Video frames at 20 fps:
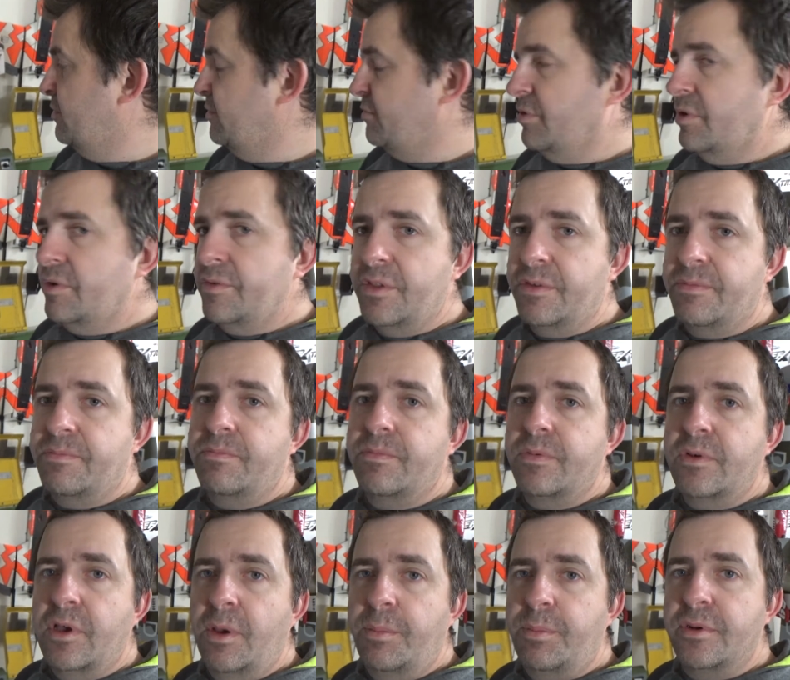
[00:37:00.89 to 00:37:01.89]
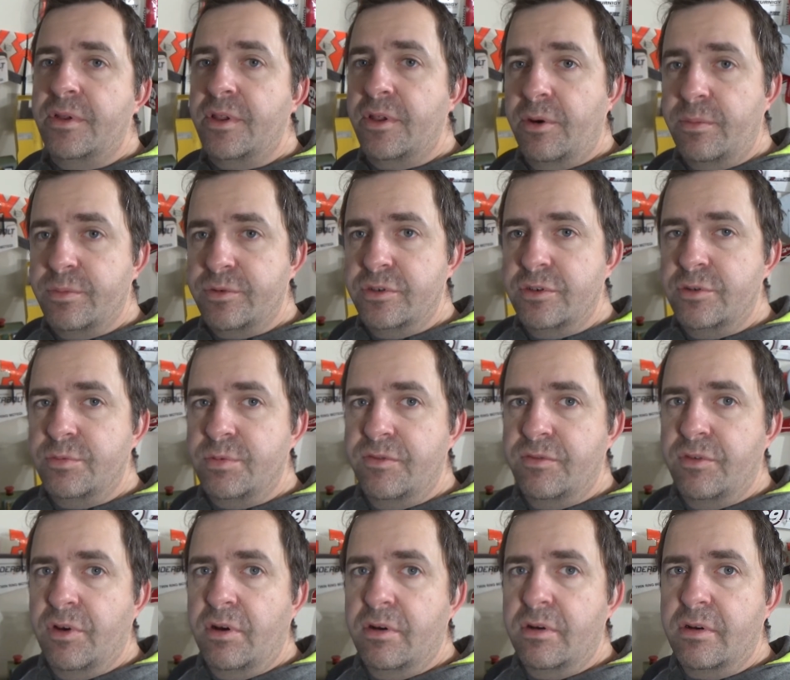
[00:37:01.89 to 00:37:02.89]
through of the couple of the options we've
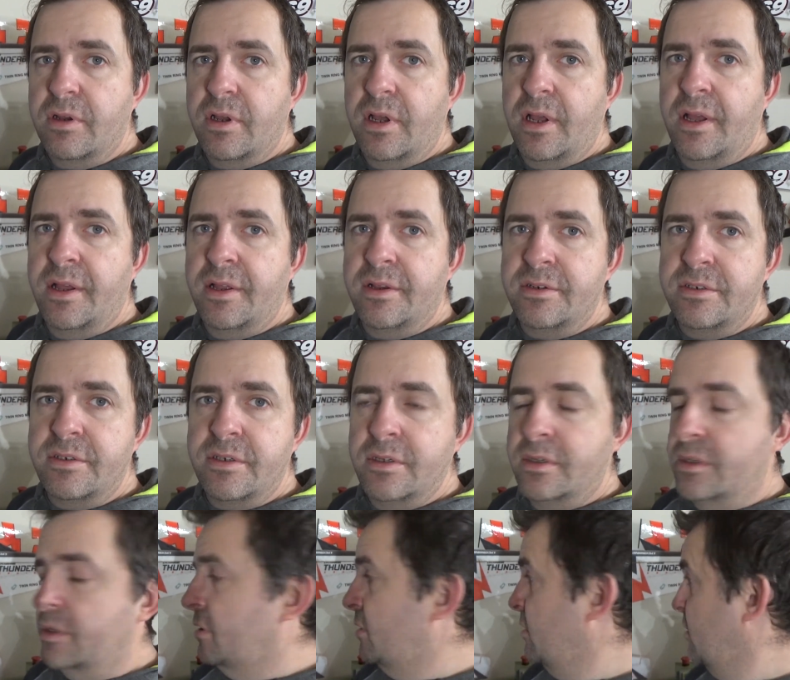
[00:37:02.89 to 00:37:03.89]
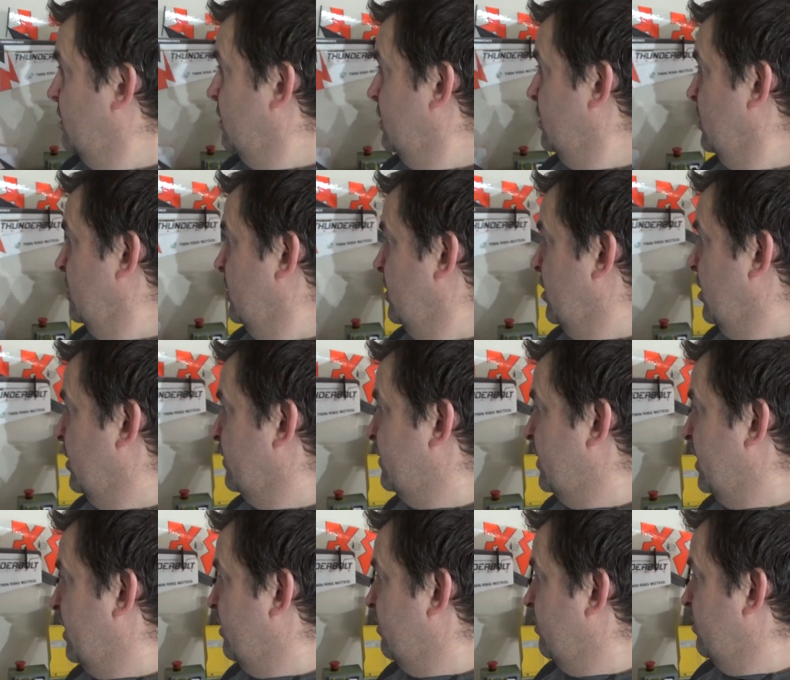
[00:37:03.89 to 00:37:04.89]
got, and I've
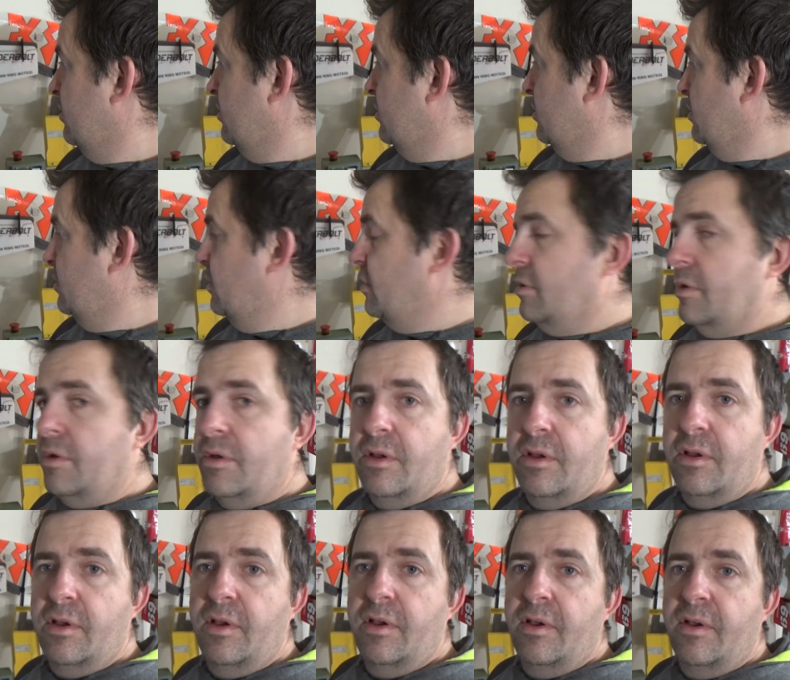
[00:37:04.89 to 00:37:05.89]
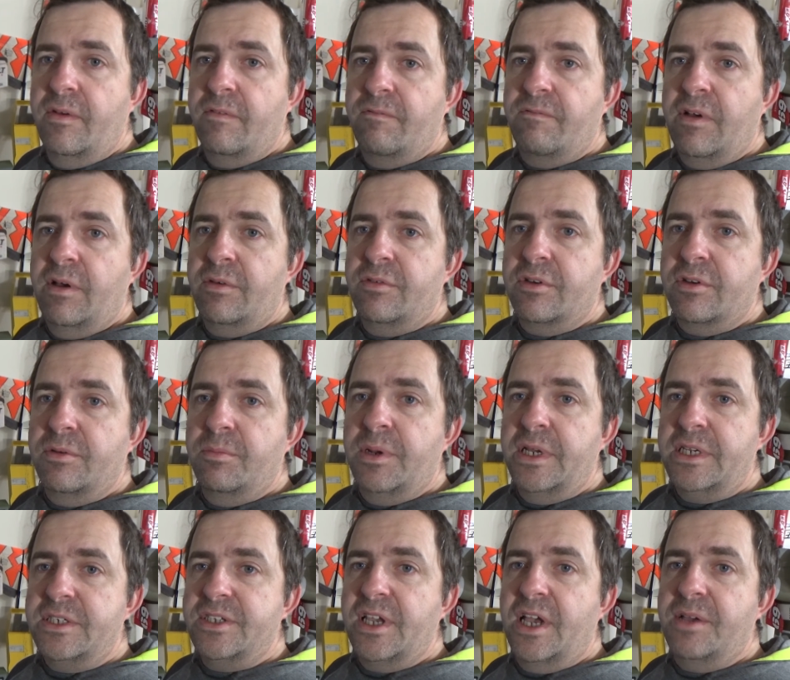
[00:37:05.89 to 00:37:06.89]
now found a complete
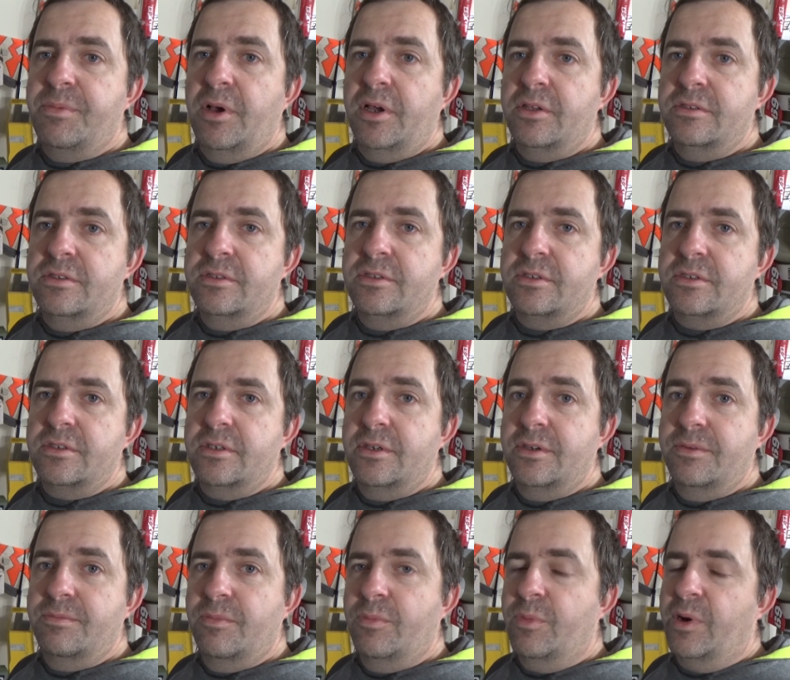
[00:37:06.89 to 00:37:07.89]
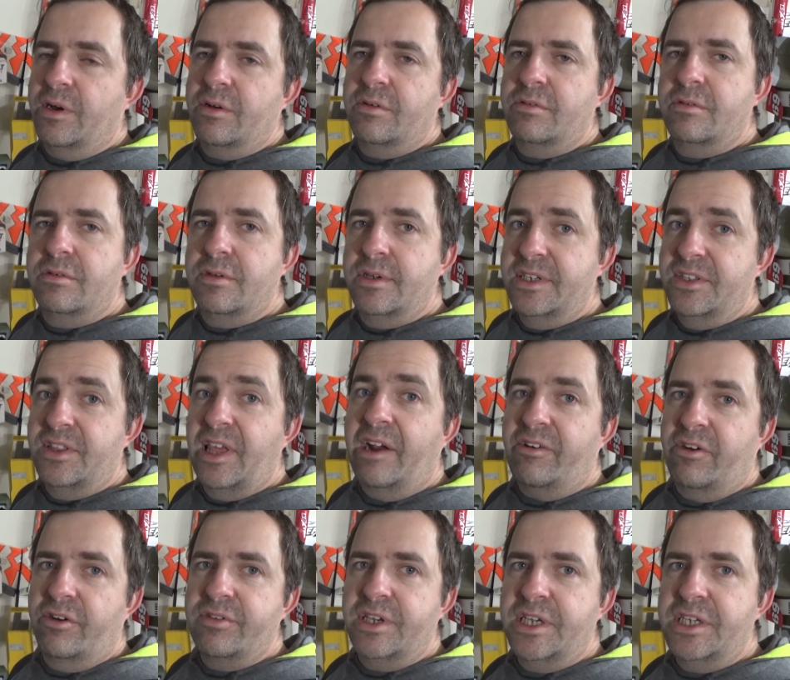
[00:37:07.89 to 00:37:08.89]
set of buttons. Well, it's the
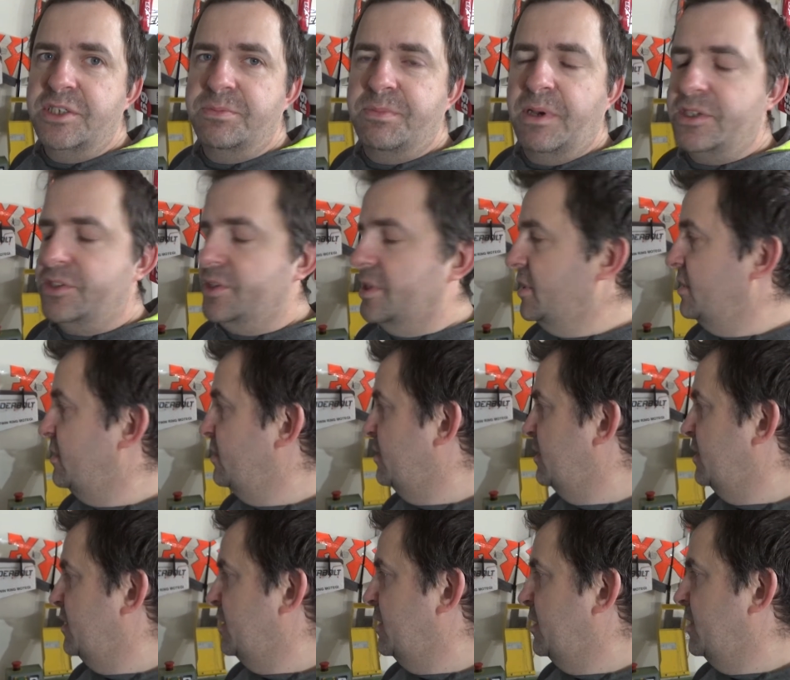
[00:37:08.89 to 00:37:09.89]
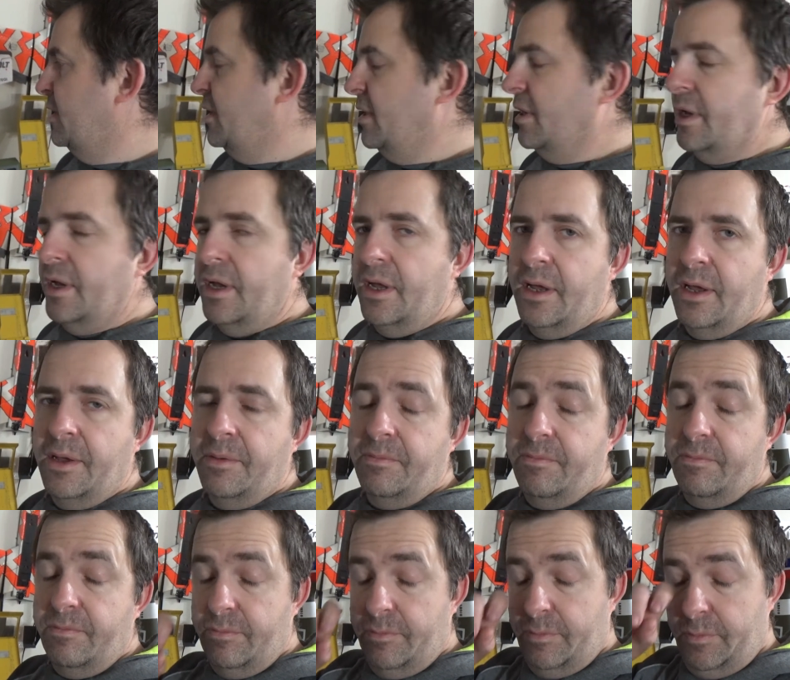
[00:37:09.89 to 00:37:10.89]
arrow keys basically, so
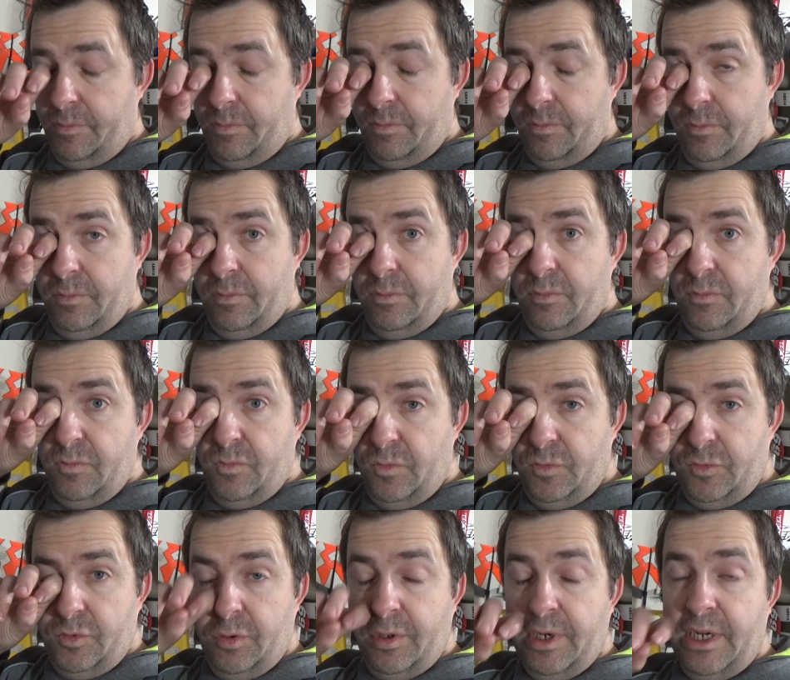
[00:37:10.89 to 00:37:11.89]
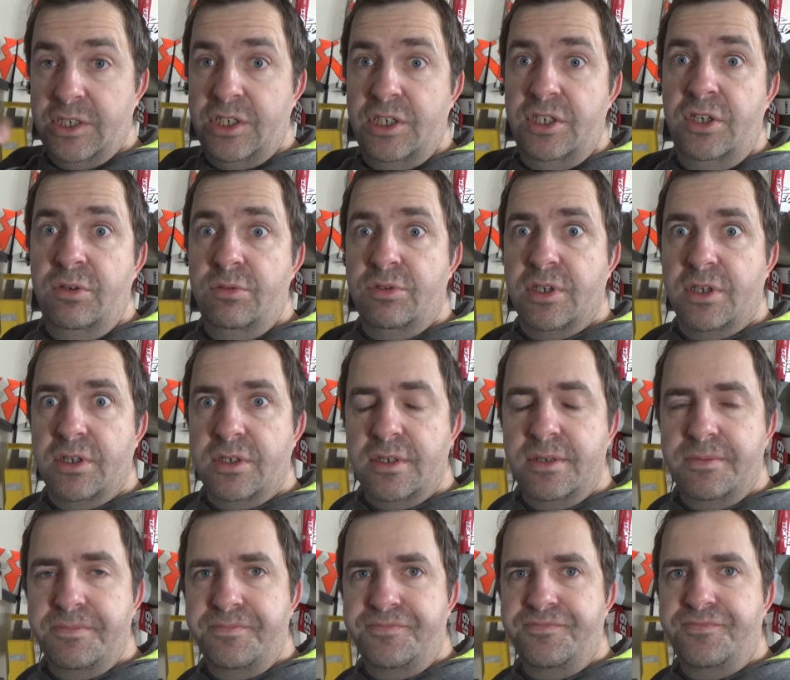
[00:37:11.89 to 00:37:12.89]
we can actually use it.
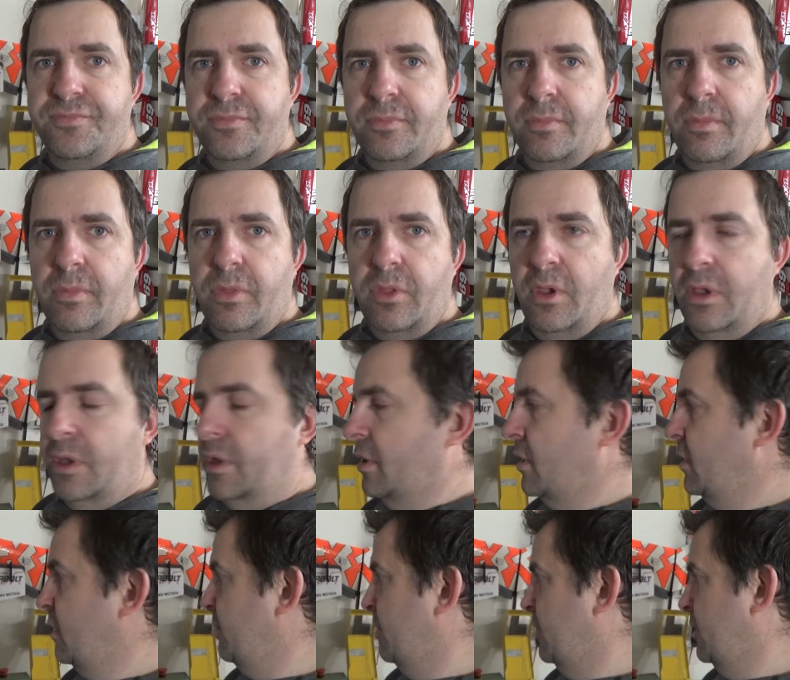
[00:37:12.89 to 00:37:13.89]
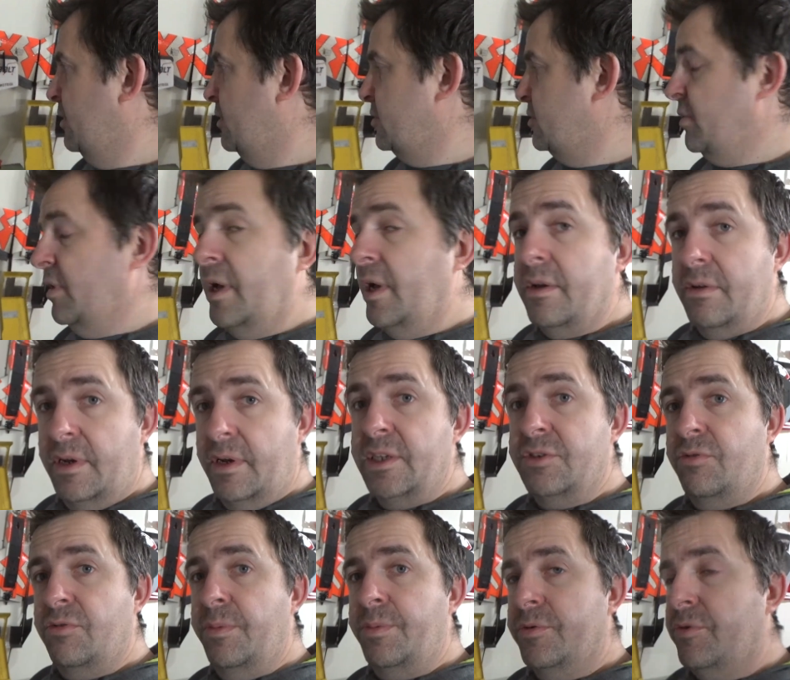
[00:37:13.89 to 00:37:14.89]
So yeah, let's
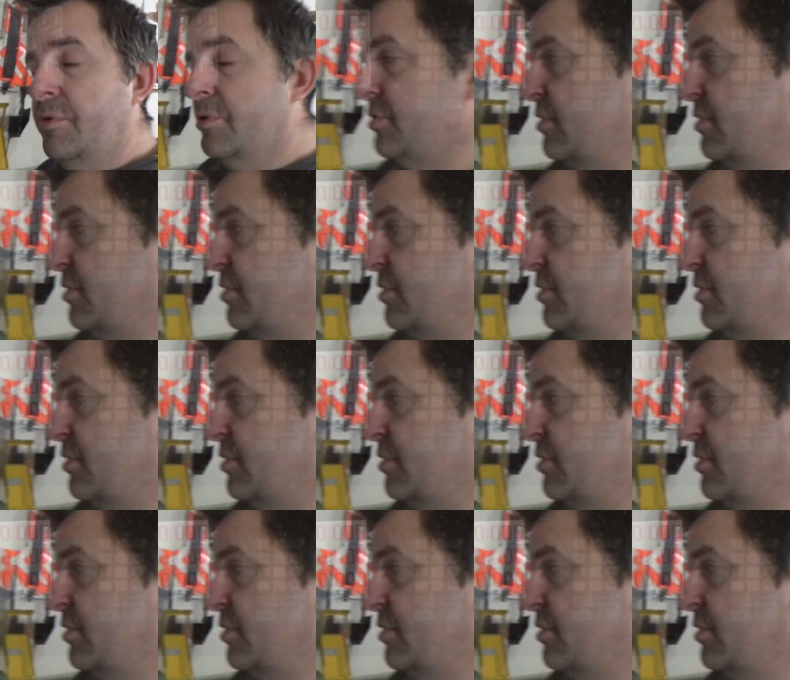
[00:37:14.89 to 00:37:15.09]
go up across